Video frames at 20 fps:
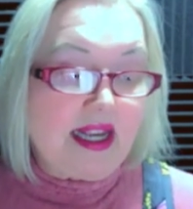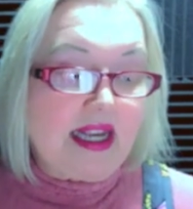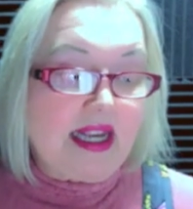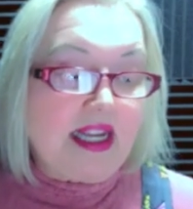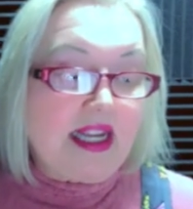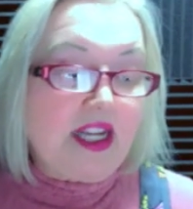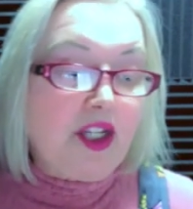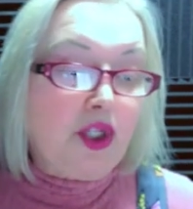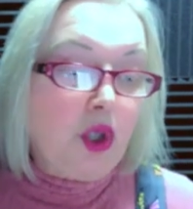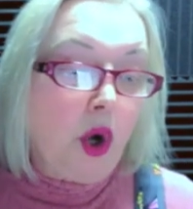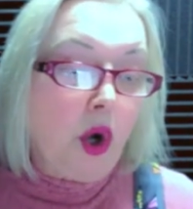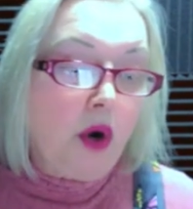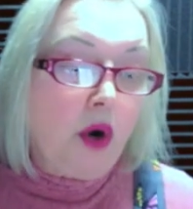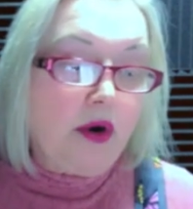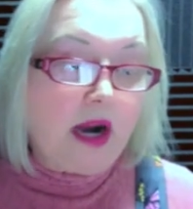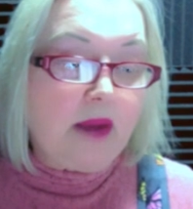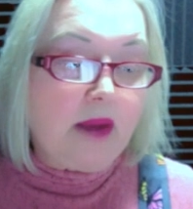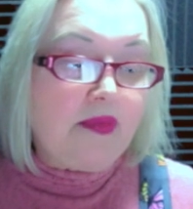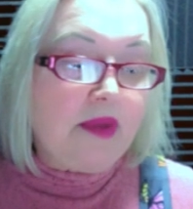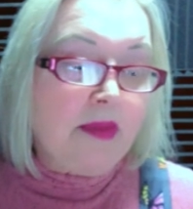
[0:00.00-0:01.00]
He tore
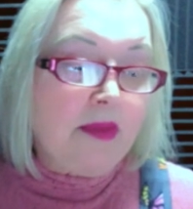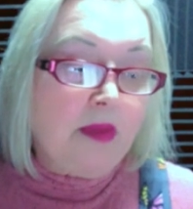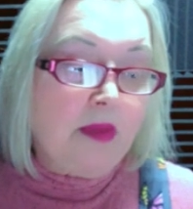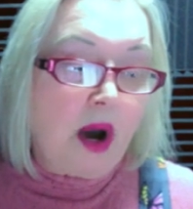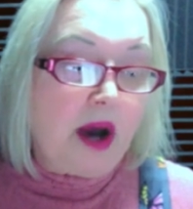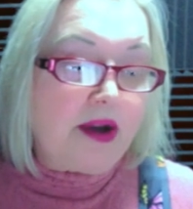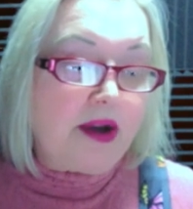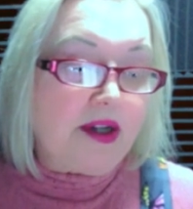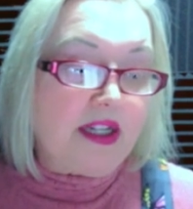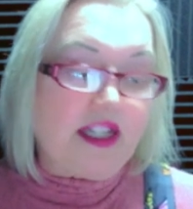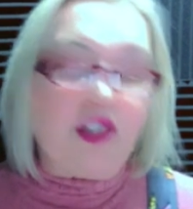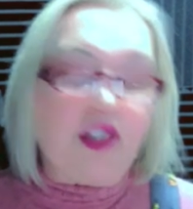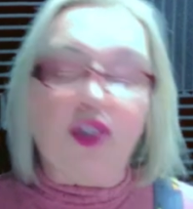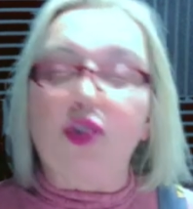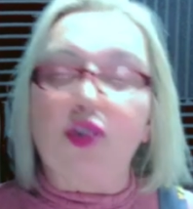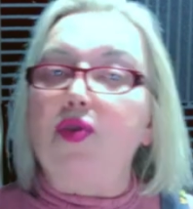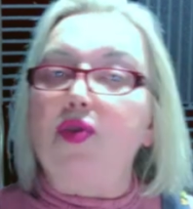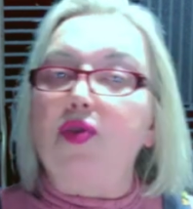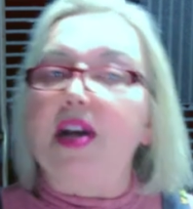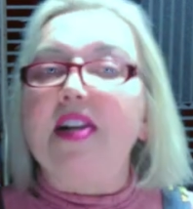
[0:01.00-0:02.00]
up the model and
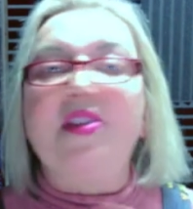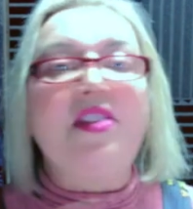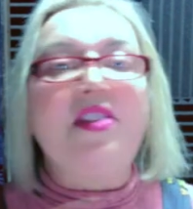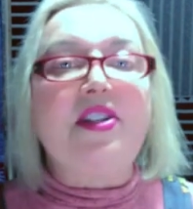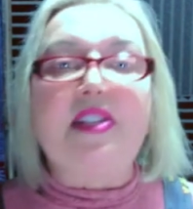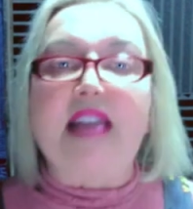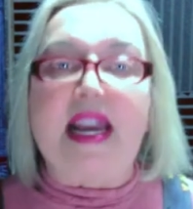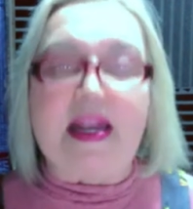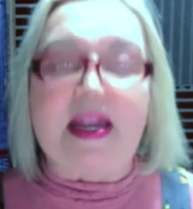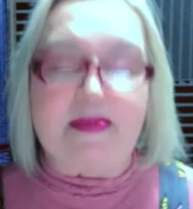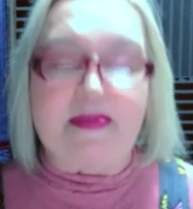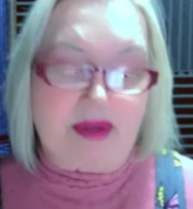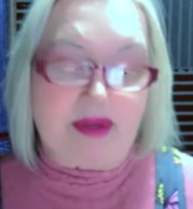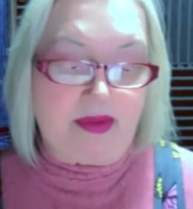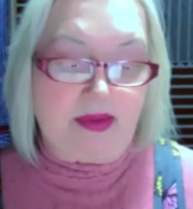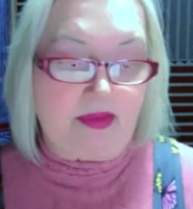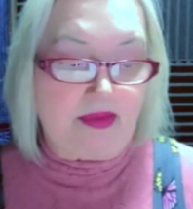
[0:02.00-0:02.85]
shredded the tape.